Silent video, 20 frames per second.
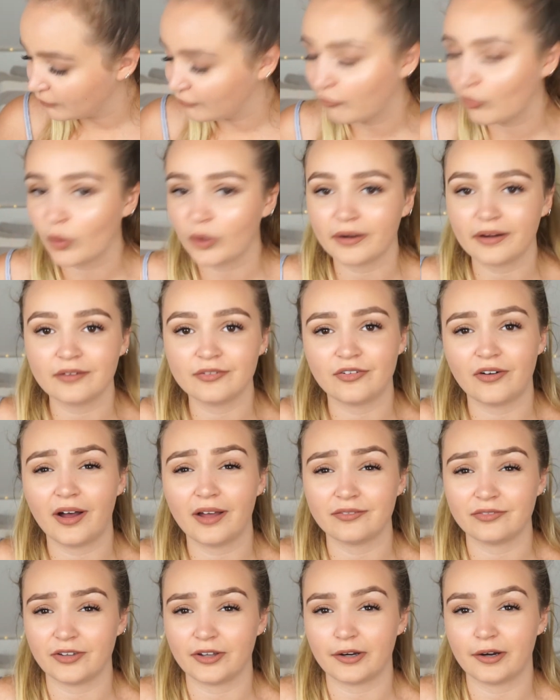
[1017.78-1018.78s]

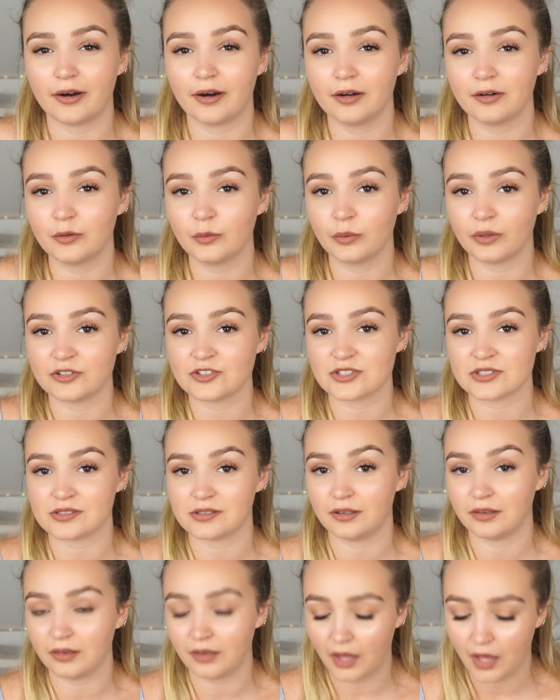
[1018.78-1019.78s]
€45, which is a
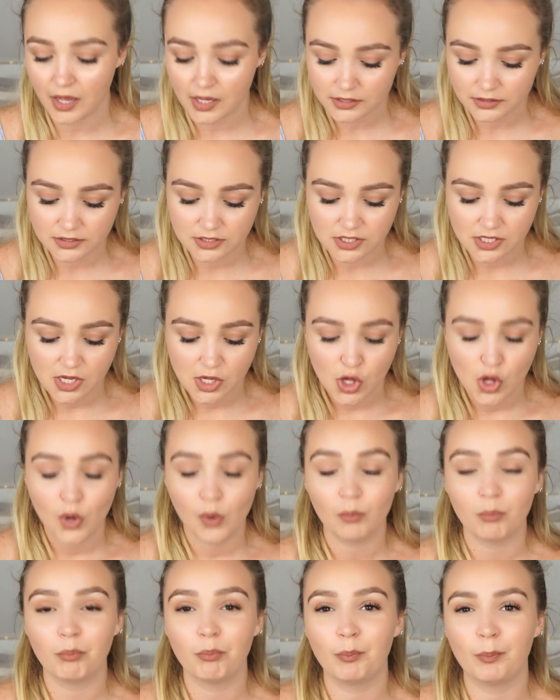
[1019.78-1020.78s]
lot.
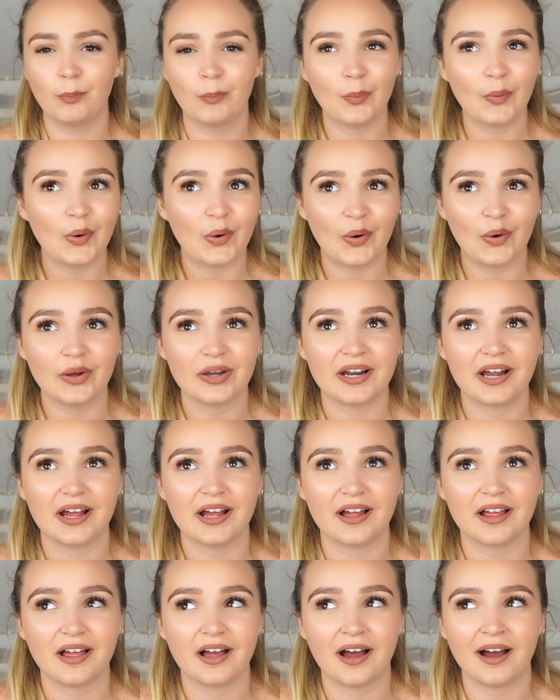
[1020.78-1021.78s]
But
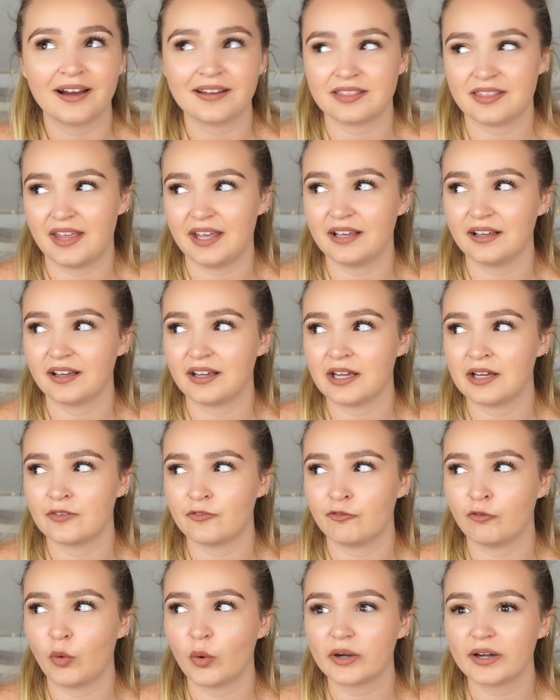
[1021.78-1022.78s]
I think
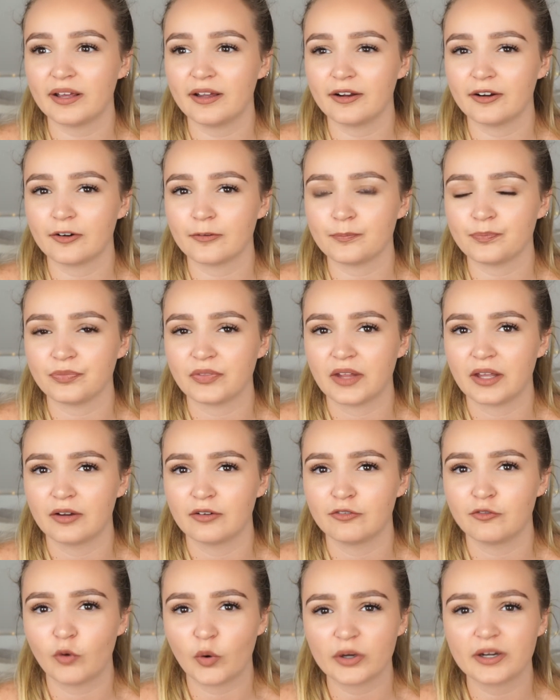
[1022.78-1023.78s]
€40
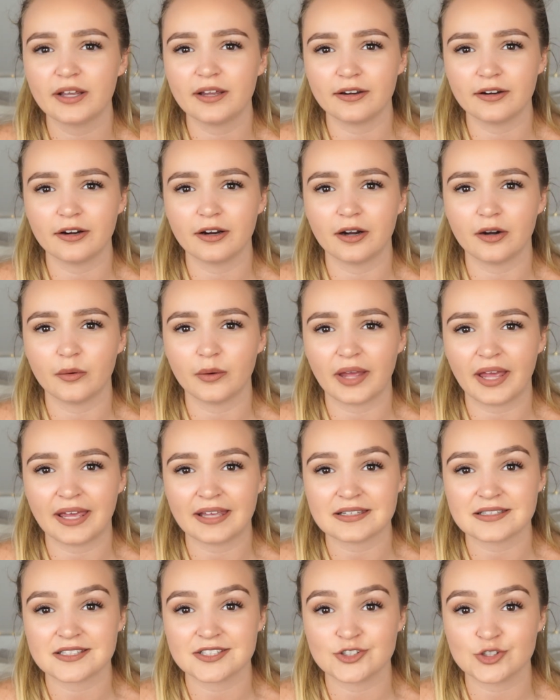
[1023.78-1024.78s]

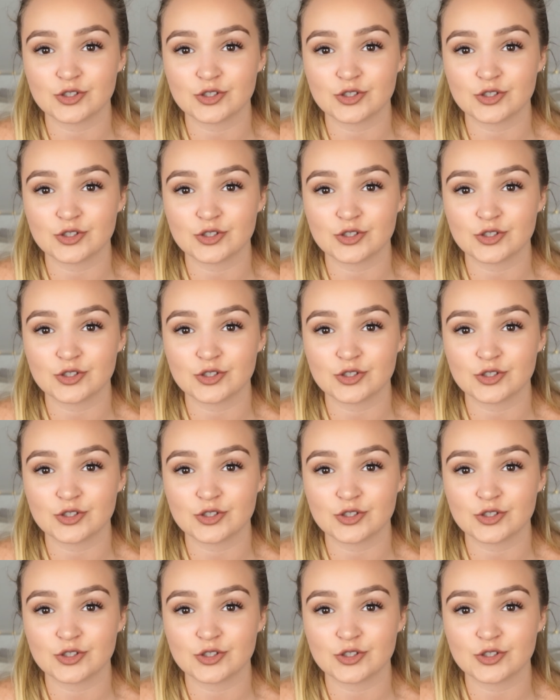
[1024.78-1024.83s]
is